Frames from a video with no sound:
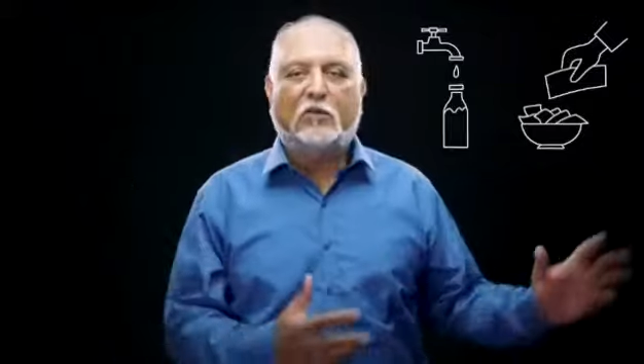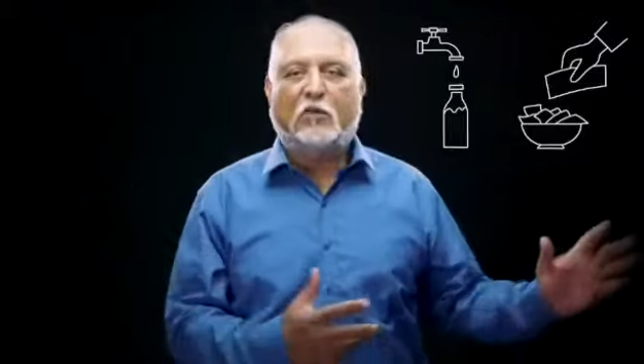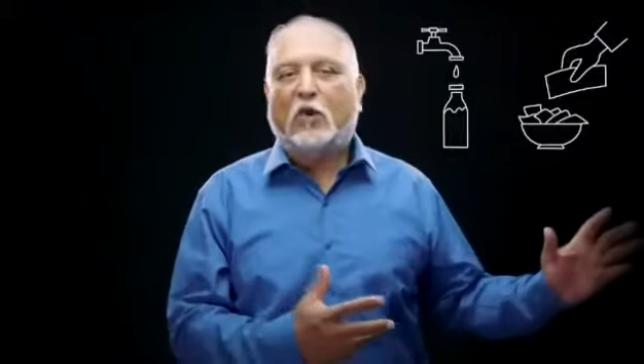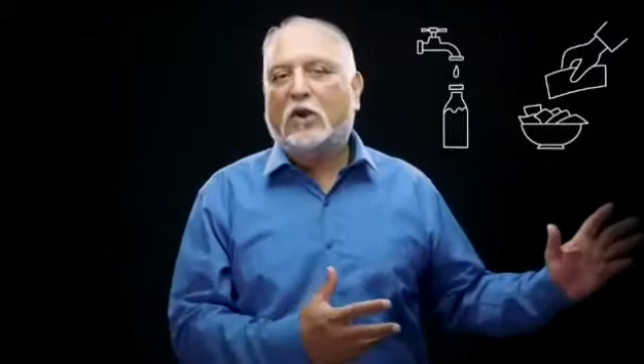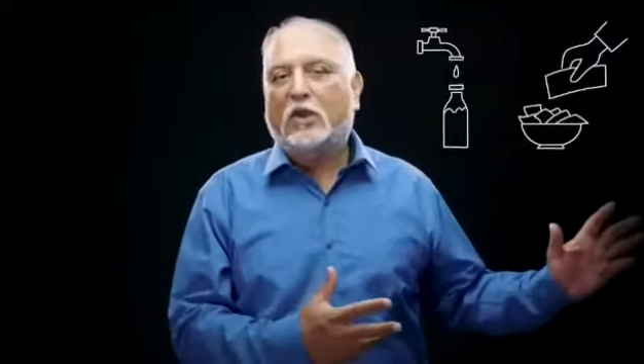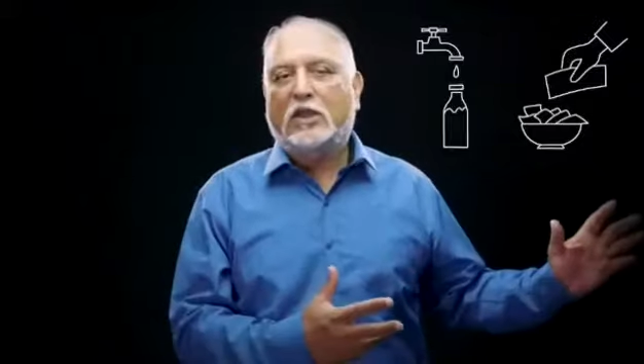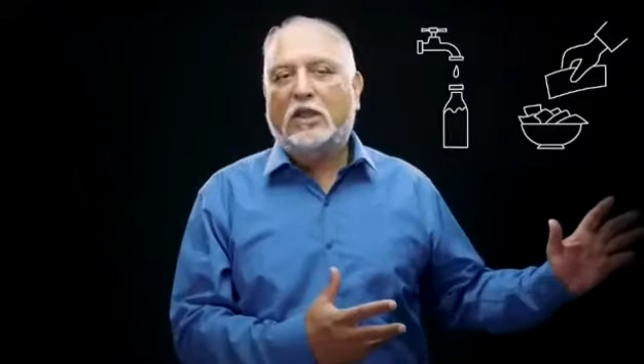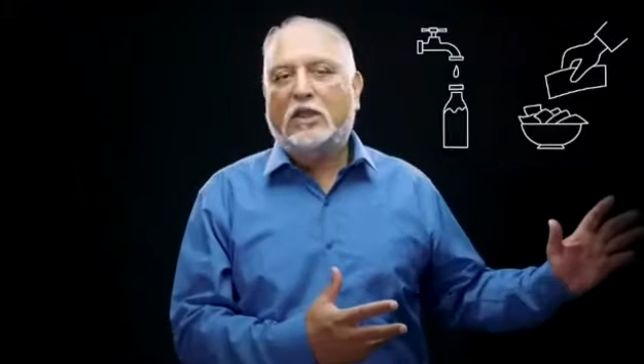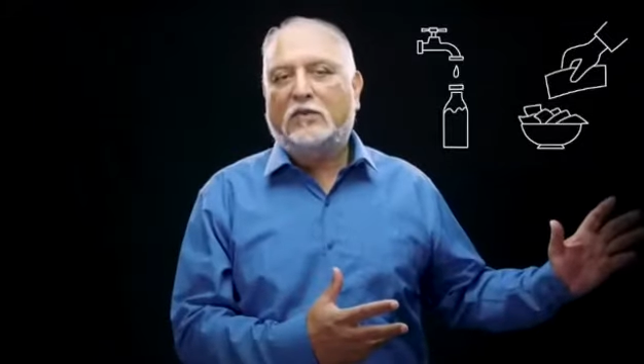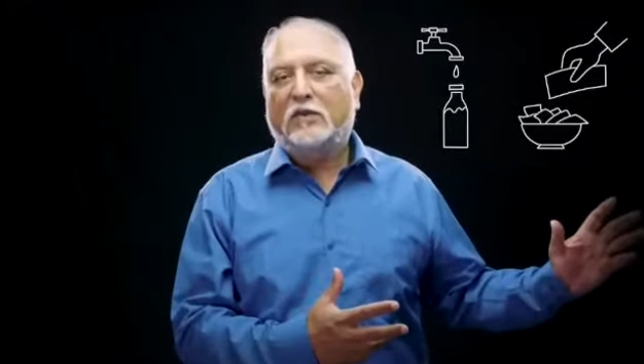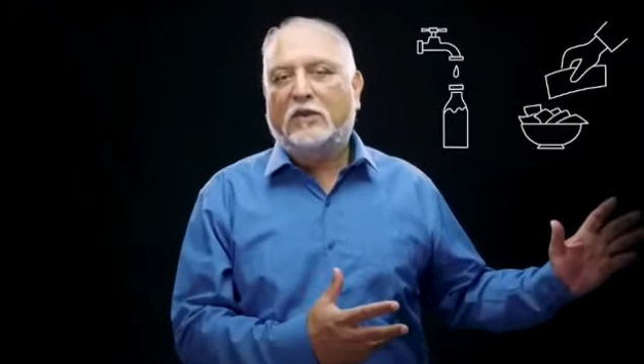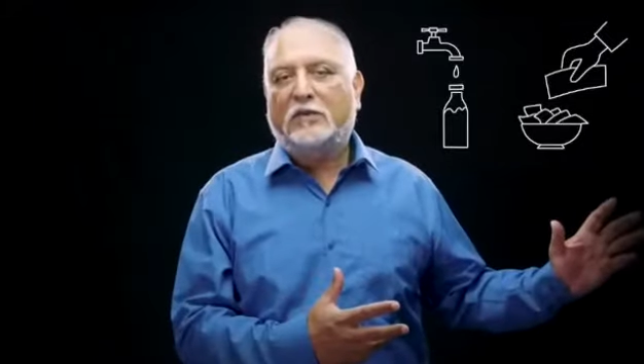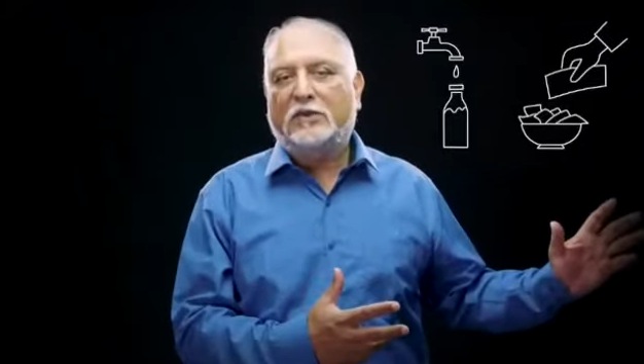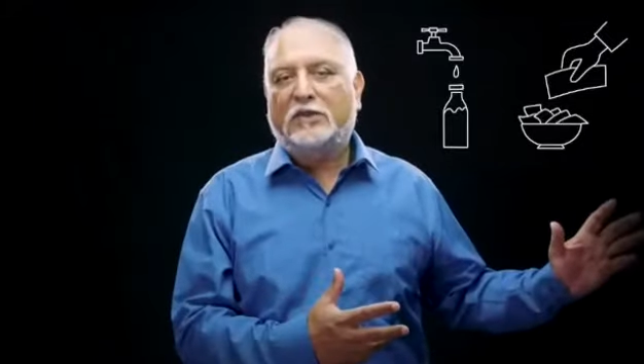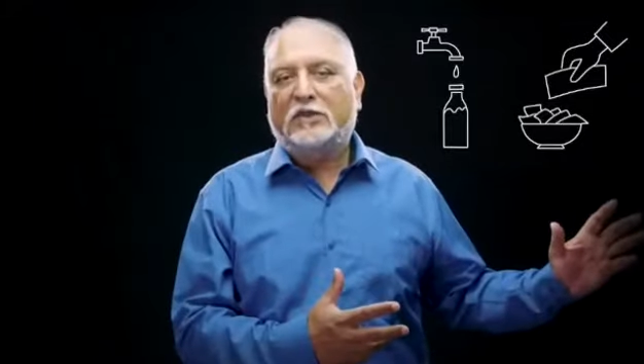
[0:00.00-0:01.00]
walking
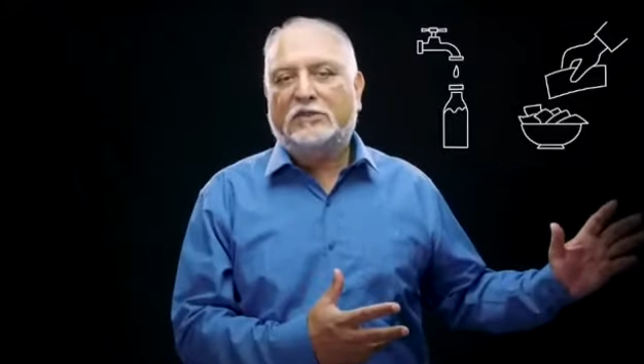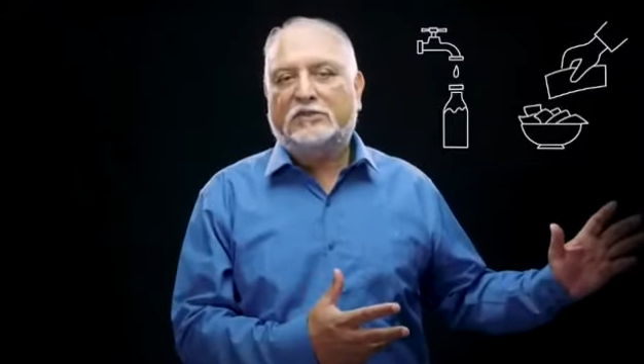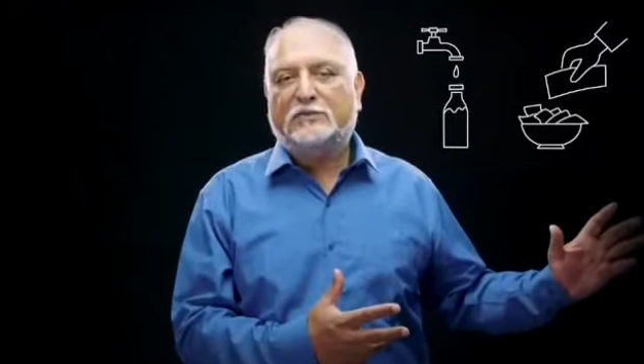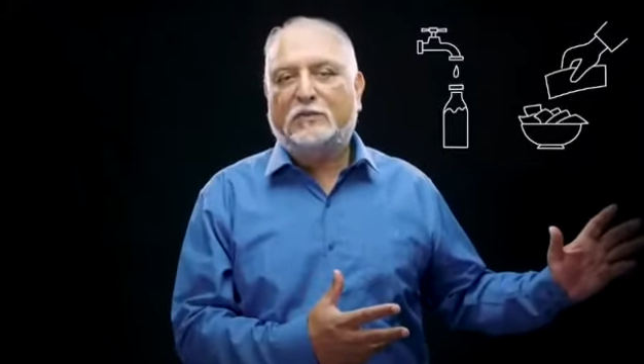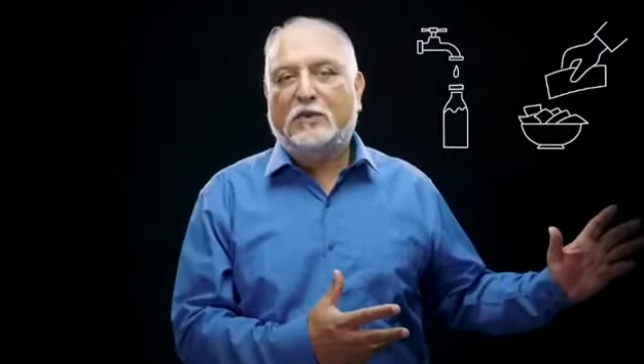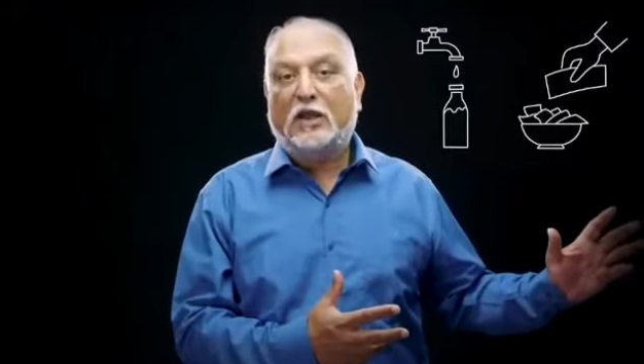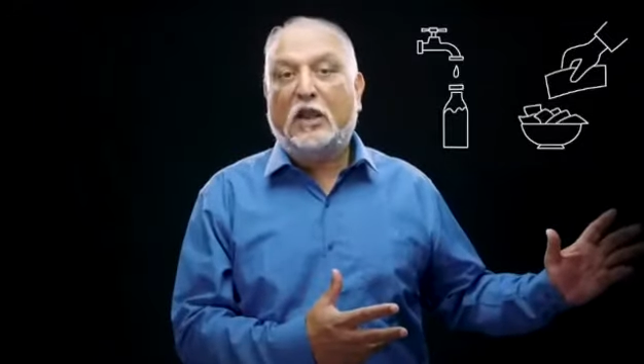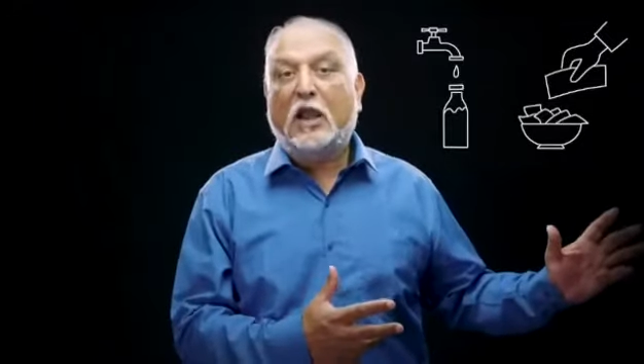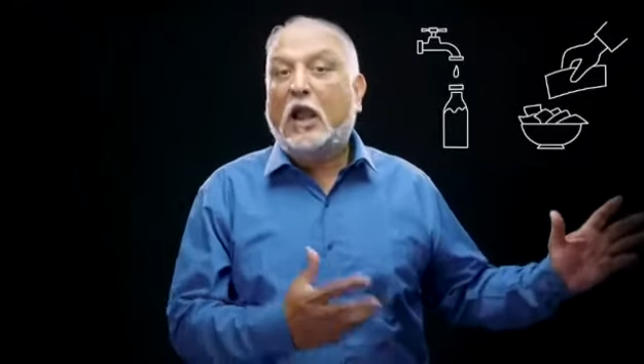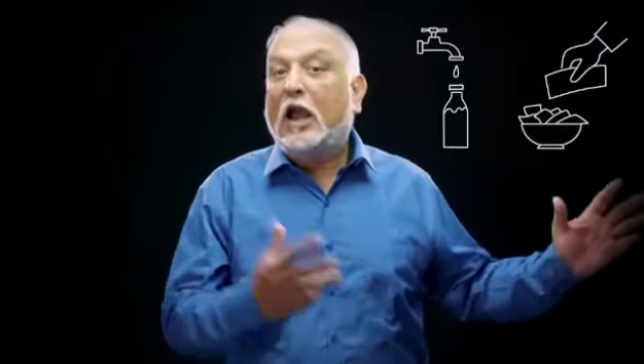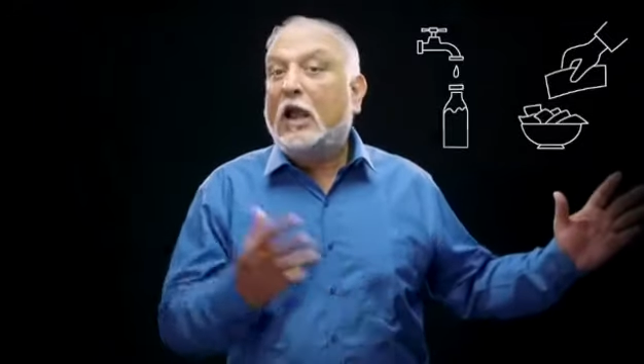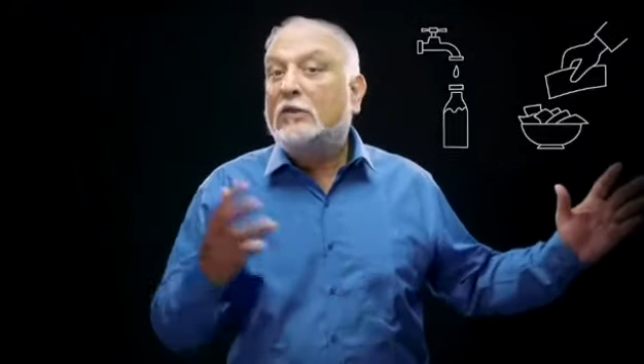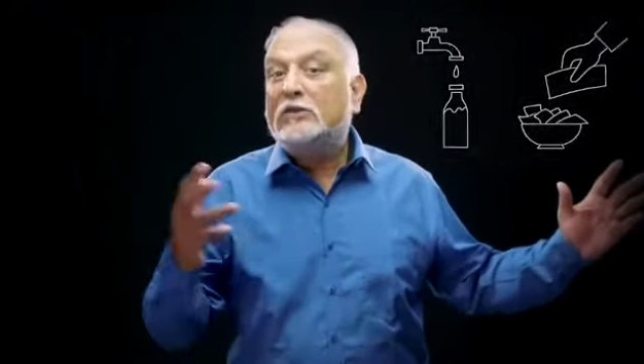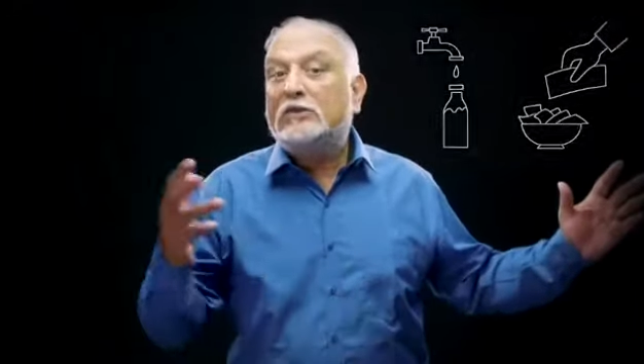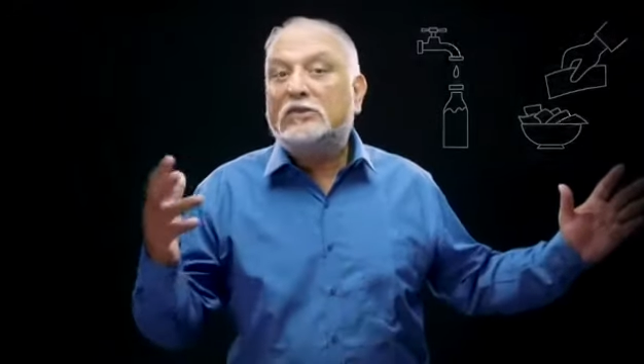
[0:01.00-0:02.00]
away with his milk.
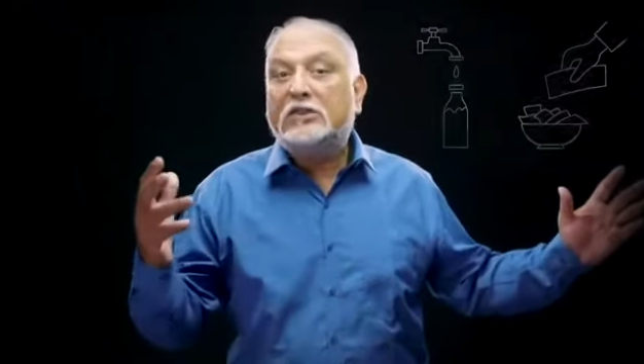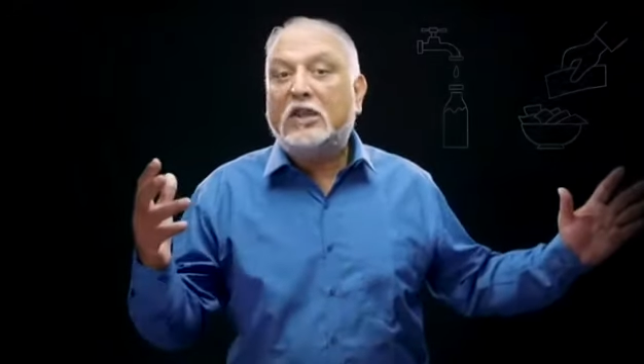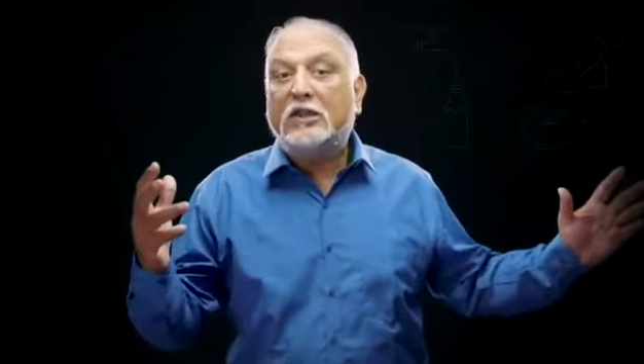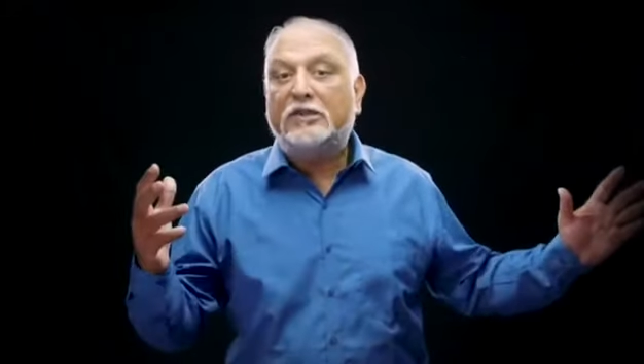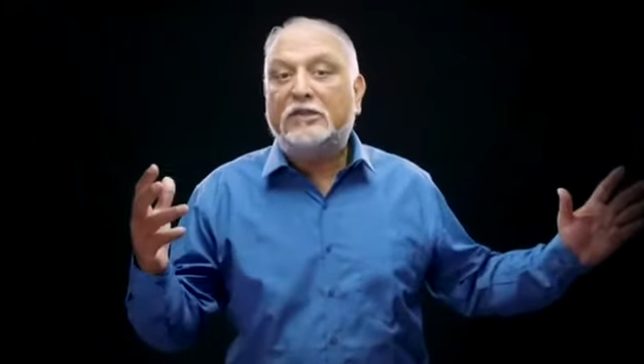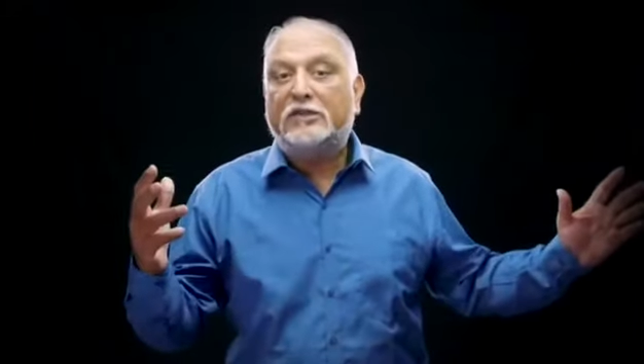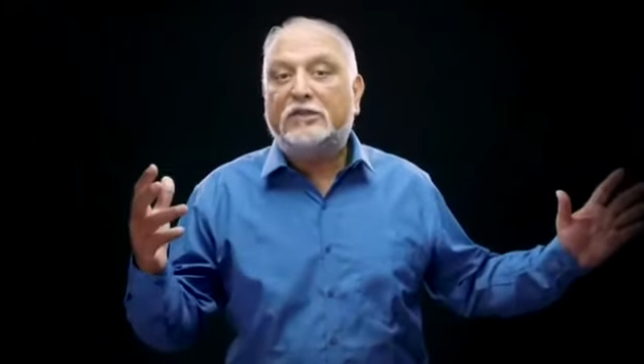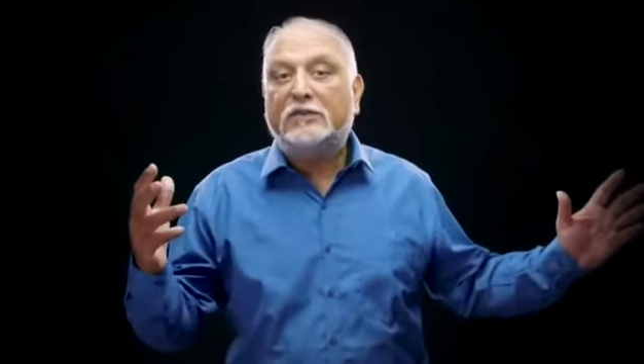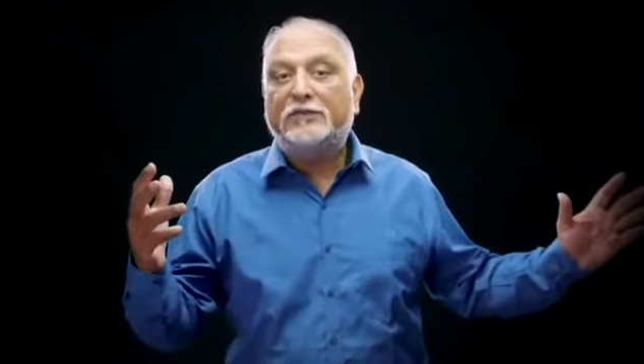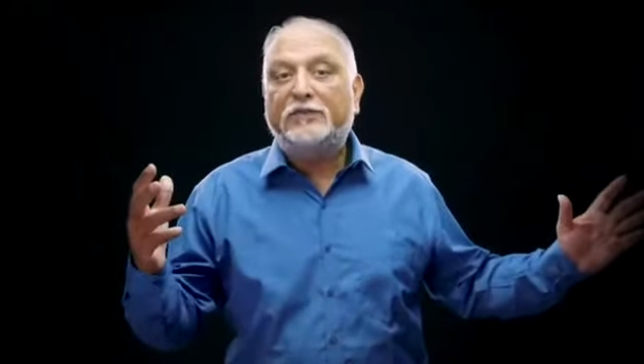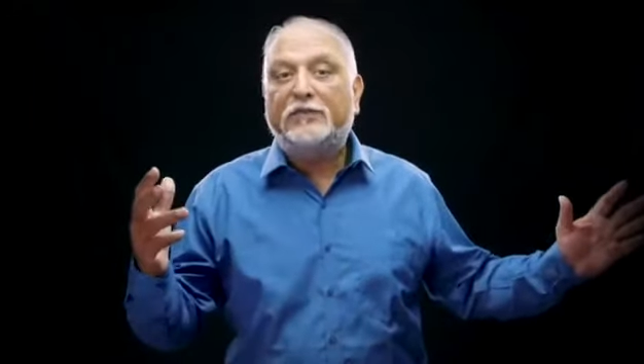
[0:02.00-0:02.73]
I was stunned.